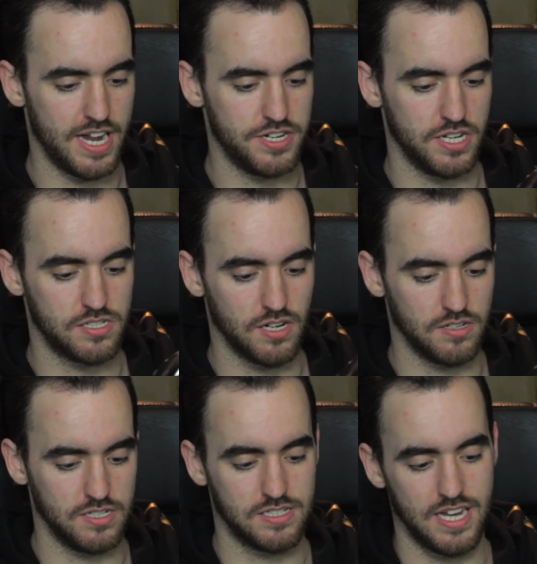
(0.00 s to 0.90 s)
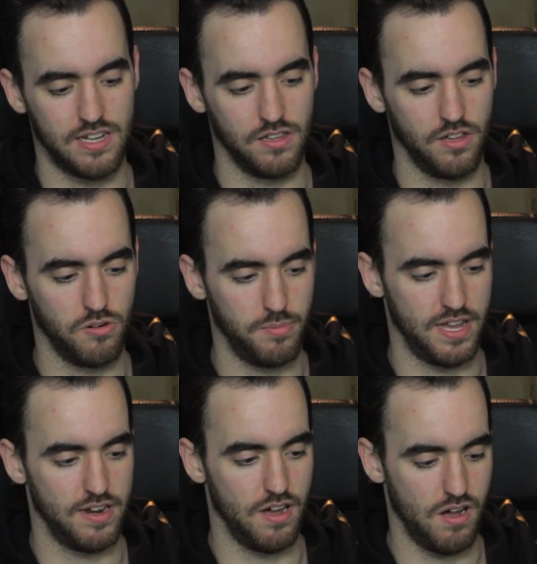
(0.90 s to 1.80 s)
cage, it's gonna take a little
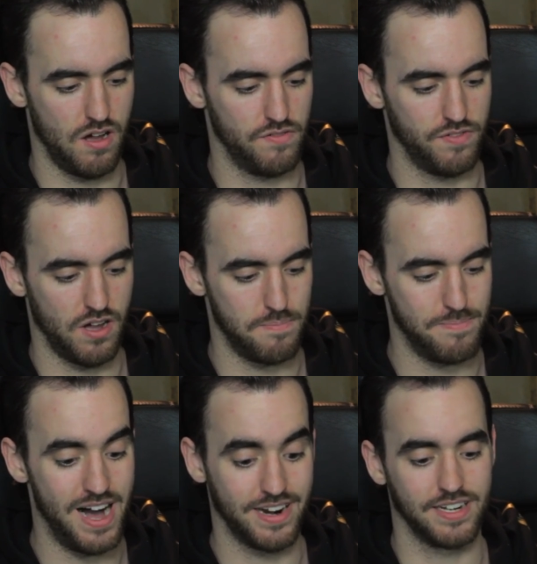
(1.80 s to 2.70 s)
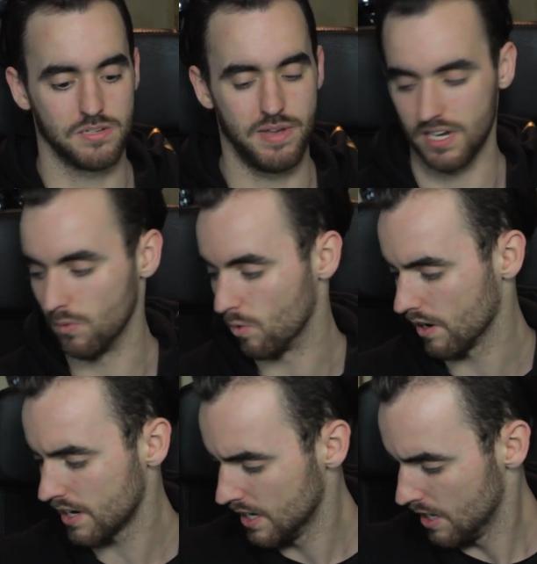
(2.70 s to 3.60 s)
bit of modding to make it
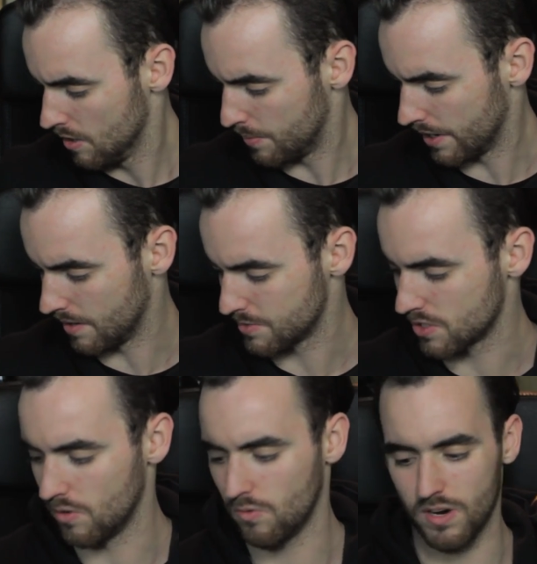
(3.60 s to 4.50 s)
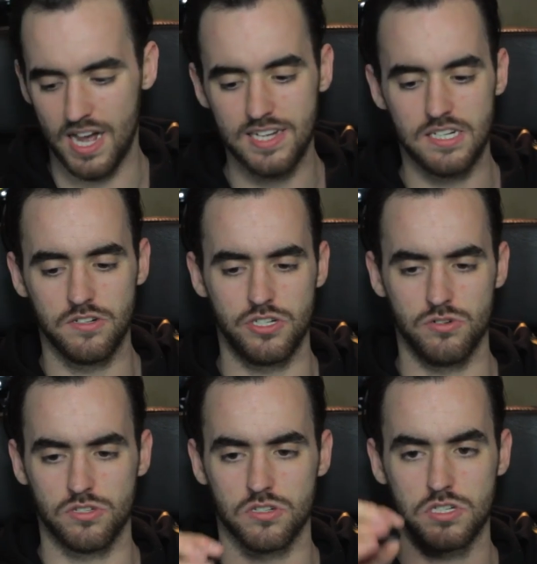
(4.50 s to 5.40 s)
work. But so what I did is
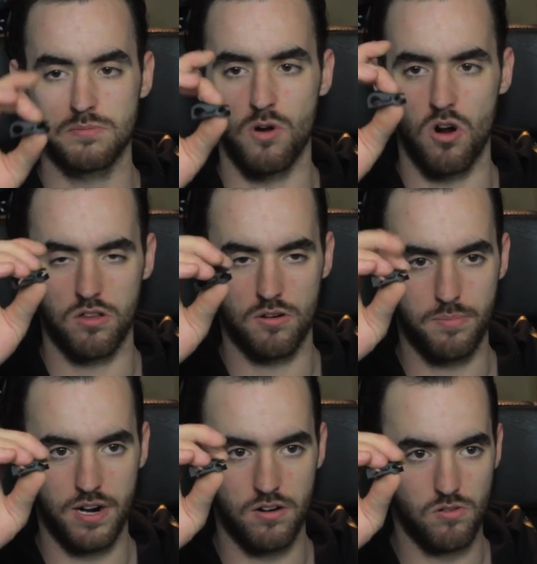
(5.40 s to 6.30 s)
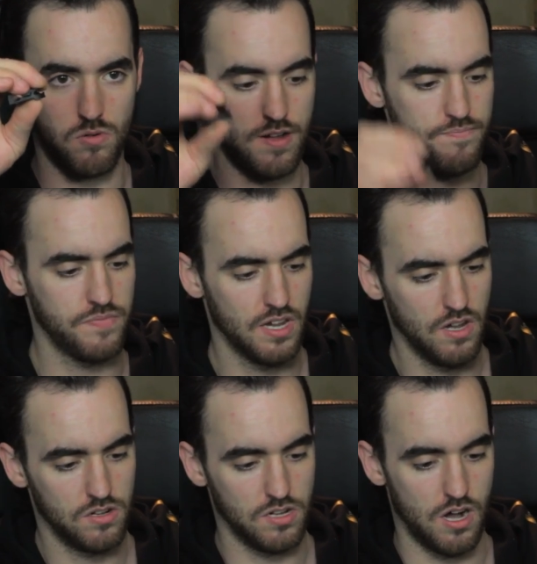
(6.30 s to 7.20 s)
use the smaller barrel one
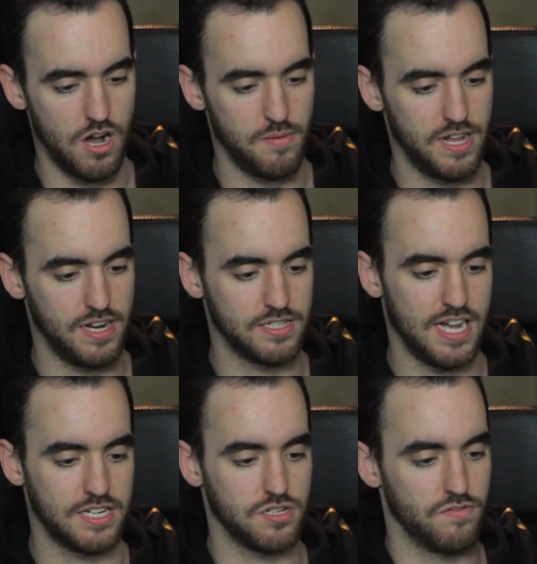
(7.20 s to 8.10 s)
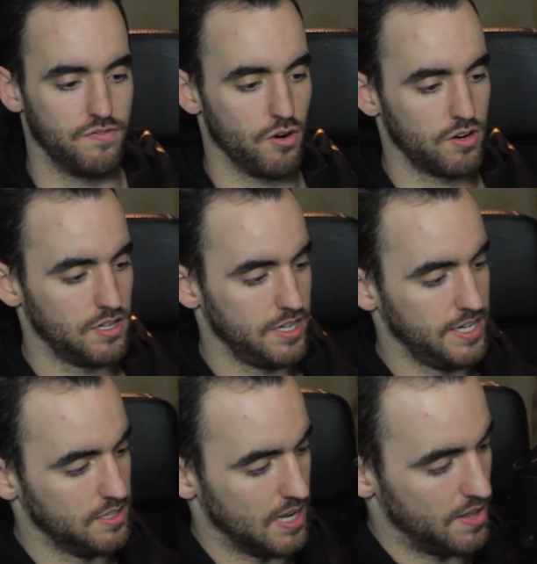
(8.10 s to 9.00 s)
and attached it
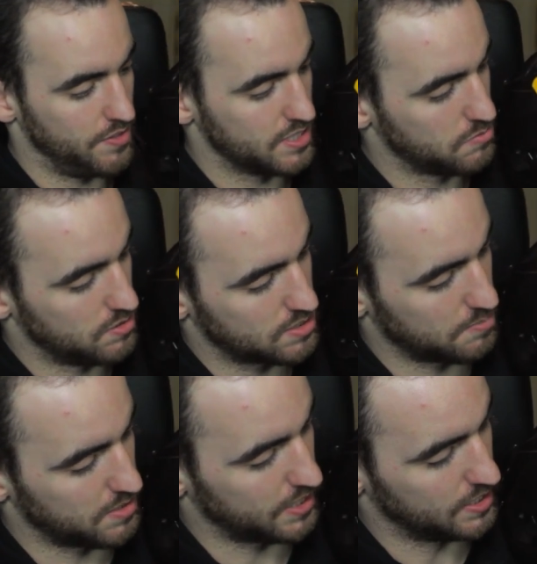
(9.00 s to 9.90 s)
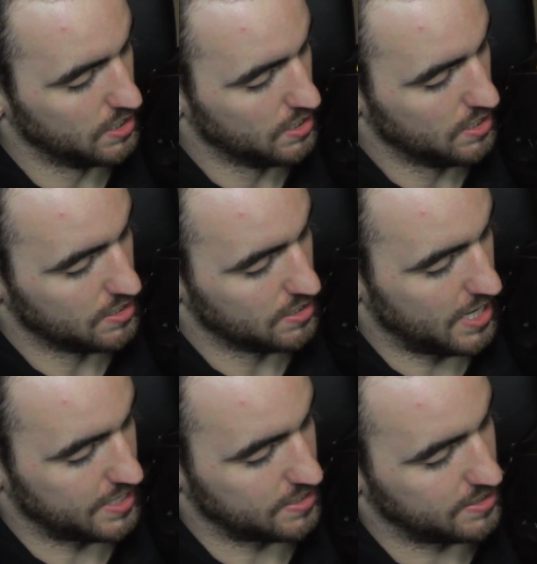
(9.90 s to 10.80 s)
vertically on this one, something
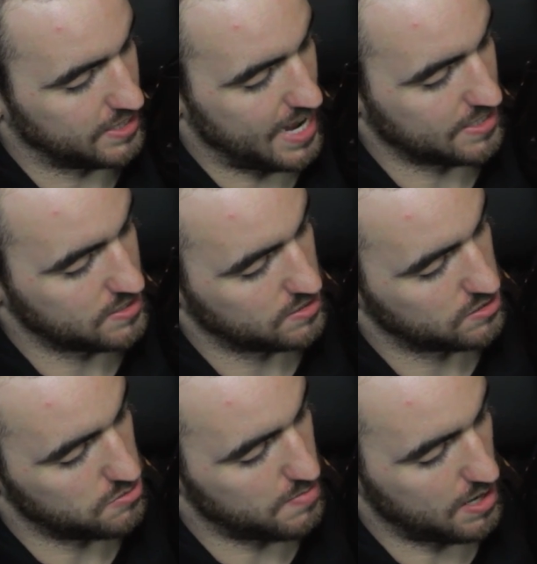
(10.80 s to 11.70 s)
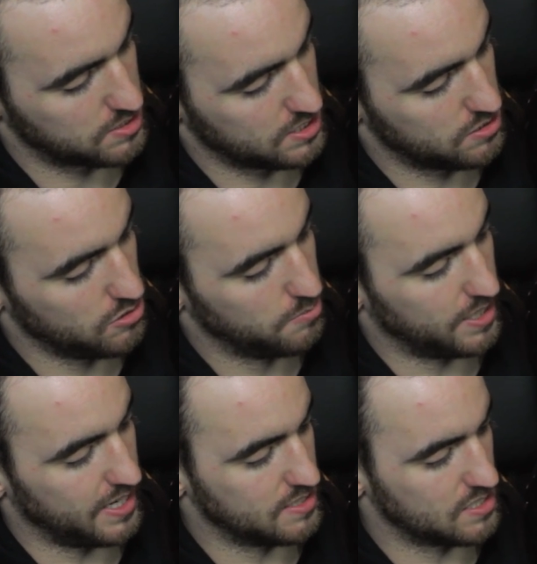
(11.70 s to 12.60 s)
like that to mount it to,
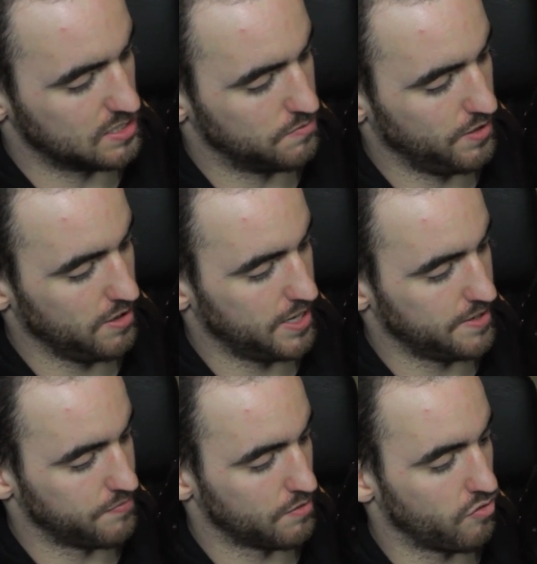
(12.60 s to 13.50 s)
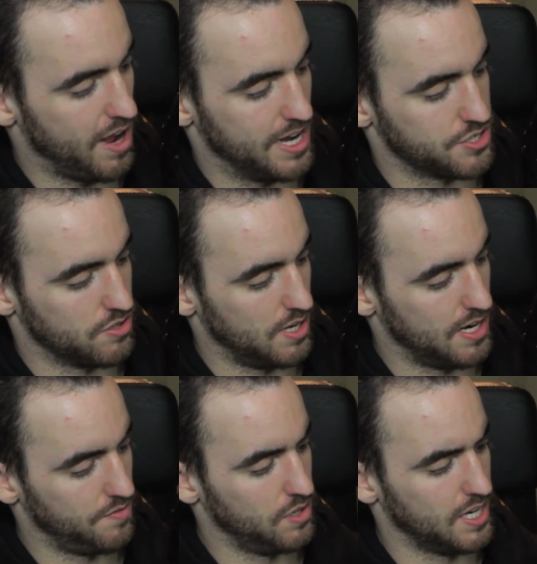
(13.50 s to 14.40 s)
but it's very fragile,
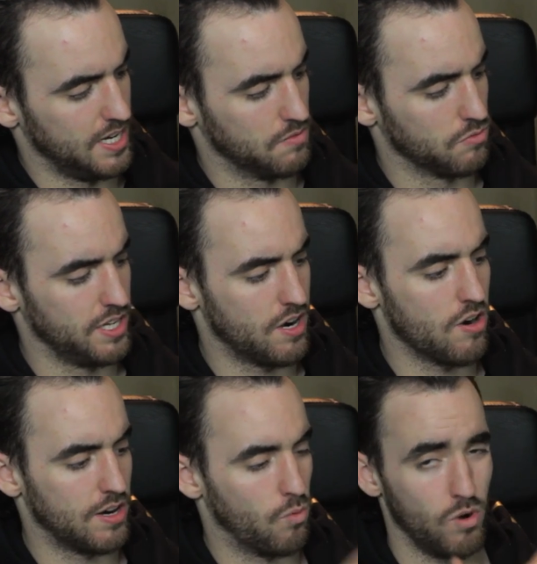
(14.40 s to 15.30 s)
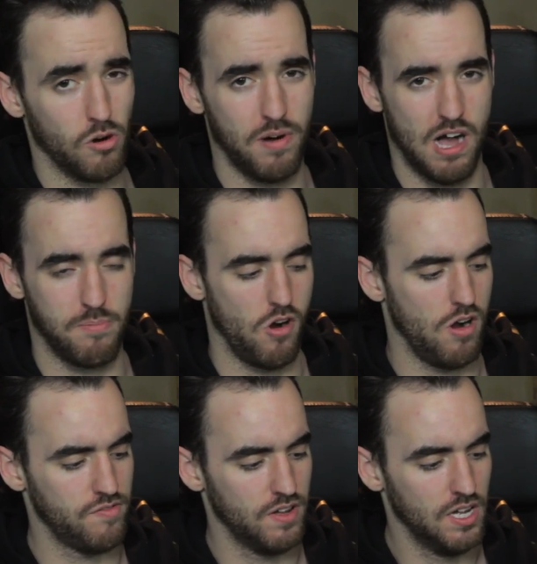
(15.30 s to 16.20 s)
and if you get hit really hard, it will pop
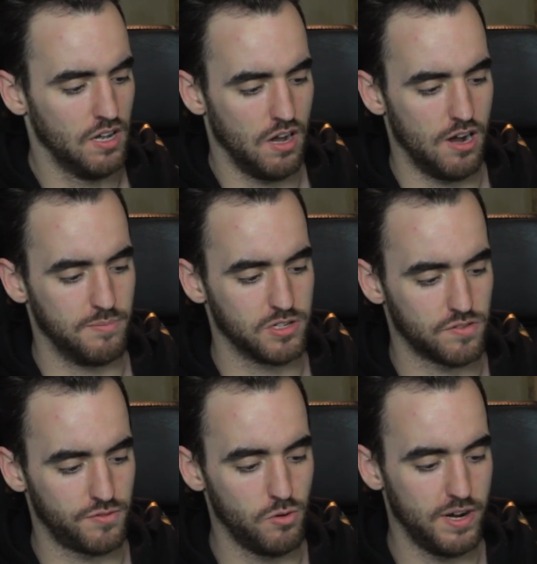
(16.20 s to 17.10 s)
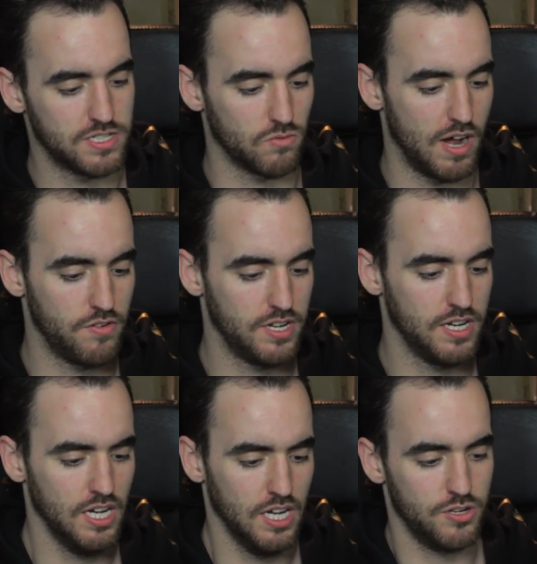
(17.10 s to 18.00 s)
off. There's a few ways around
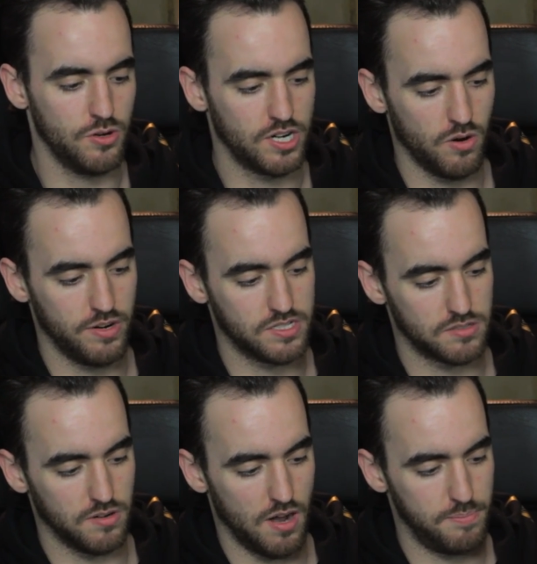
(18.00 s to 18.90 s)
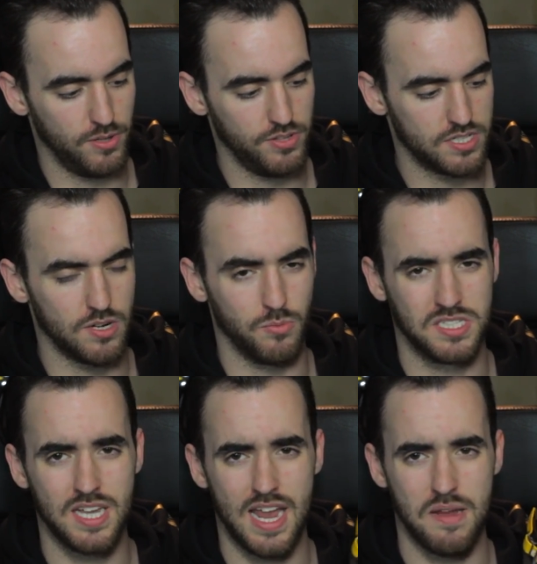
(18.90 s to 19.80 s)
it. You can always build this up
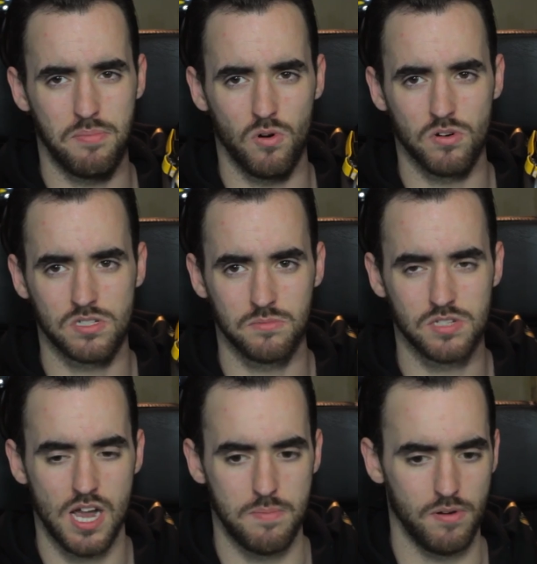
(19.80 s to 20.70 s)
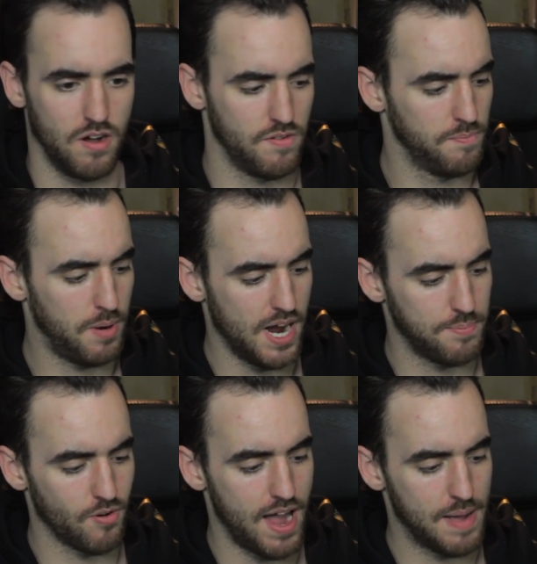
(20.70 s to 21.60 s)
with tape or some type of
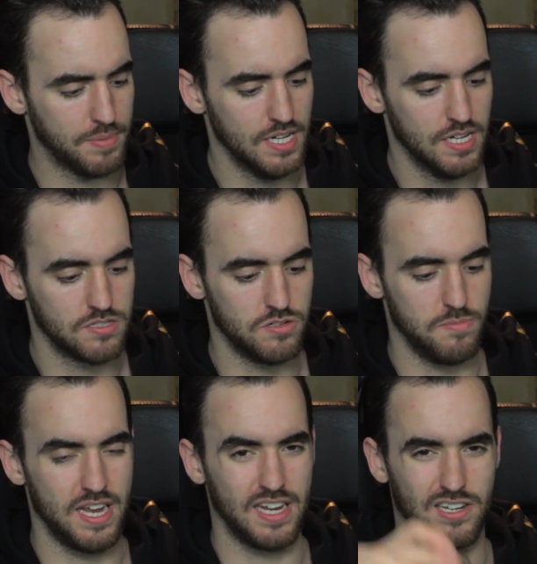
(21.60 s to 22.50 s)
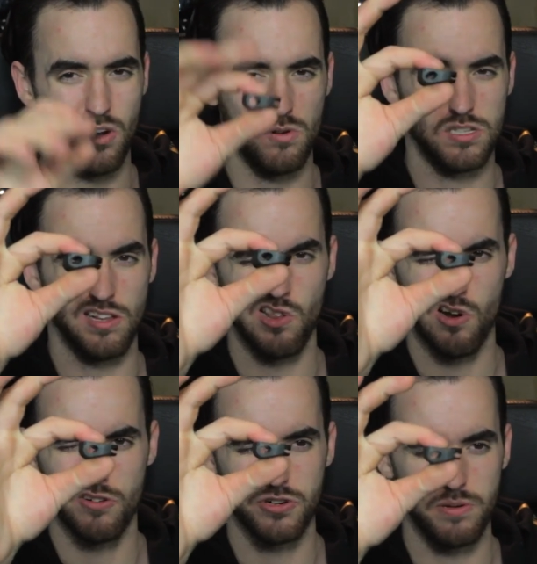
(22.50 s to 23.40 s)
pipe wrap to make it go to the
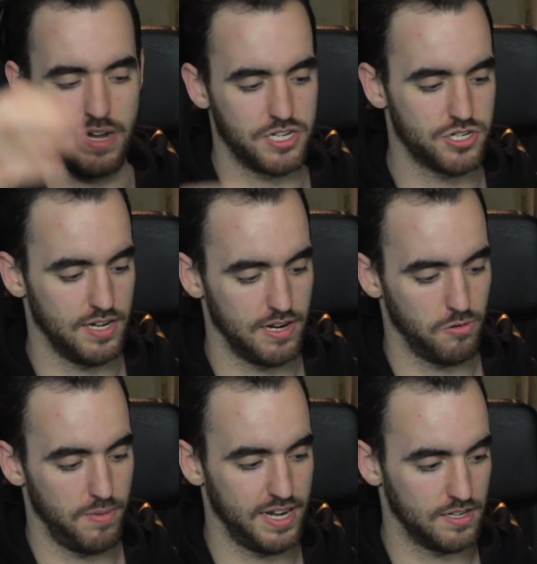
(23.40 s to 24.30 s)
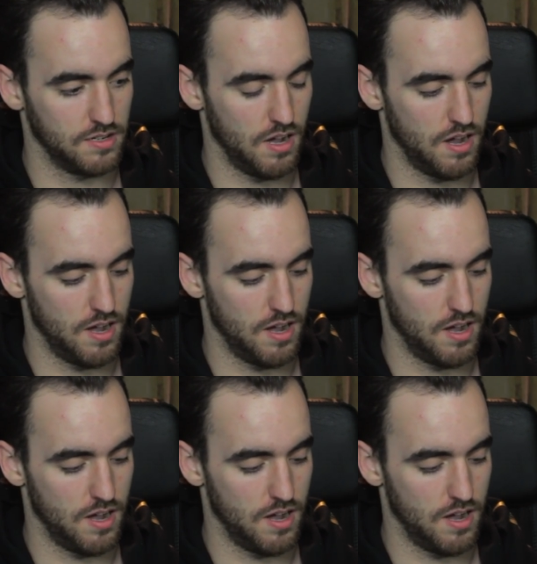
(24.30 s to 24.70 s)
larger dimension, and it'll make it